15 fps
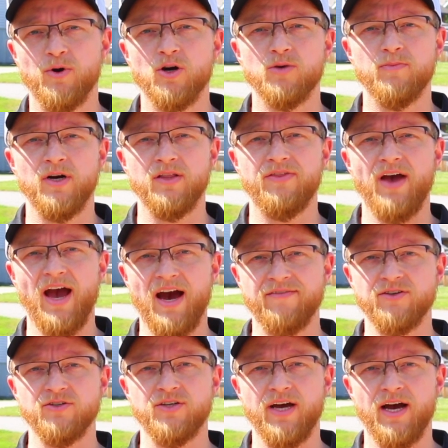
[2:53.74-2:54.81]
per month
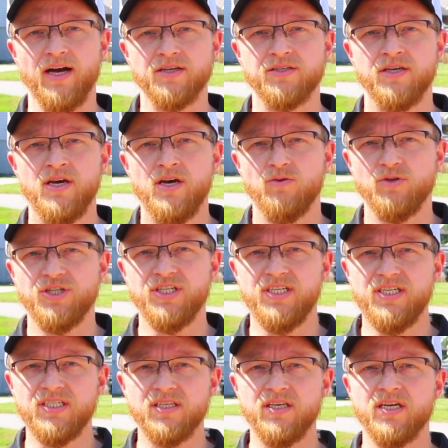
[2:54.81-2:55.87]
after tax, which
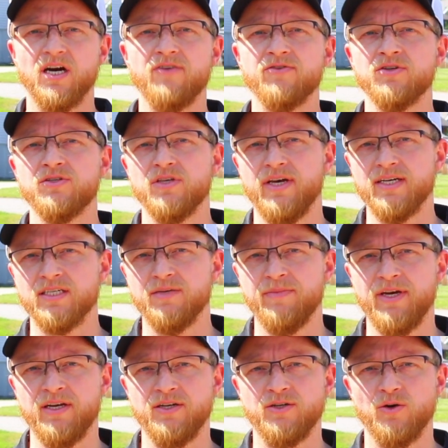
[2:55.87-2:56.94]
easily covers the
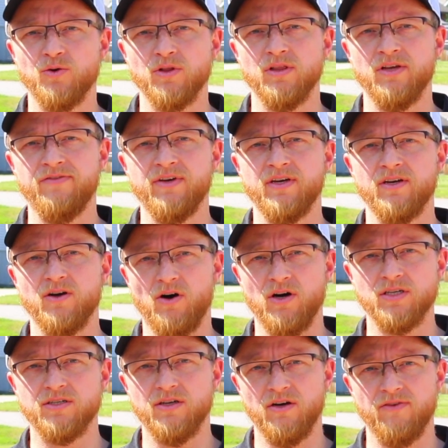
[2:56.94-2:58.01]
estimated total living
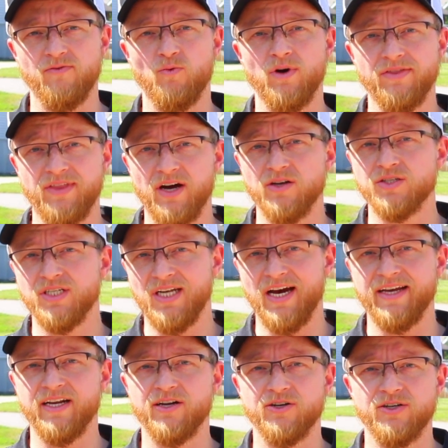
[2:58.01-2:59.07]
cost of
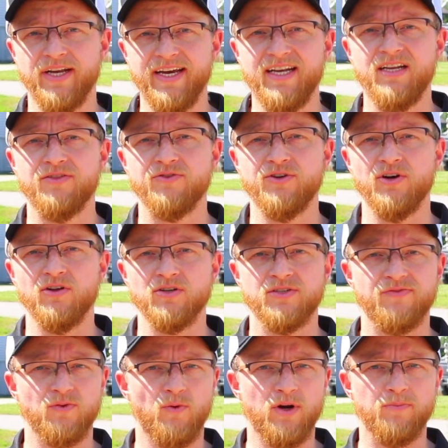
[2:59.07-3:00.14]
$1,983
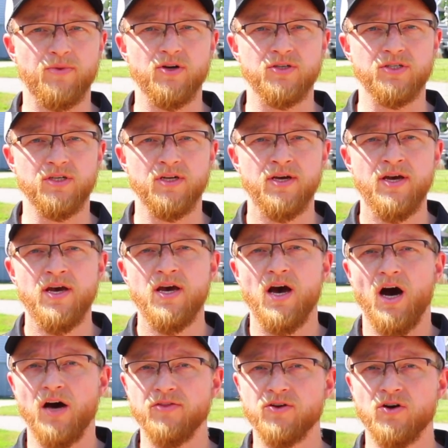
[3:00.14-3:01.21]
for one person.
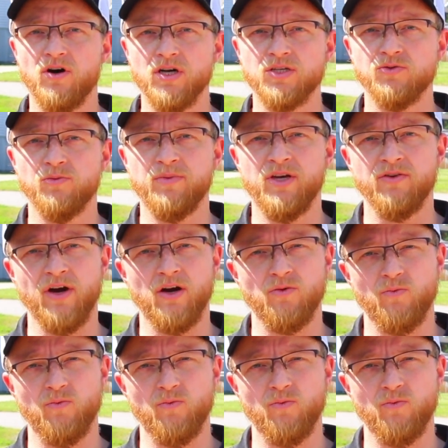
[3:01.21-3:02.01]
Other costs will be around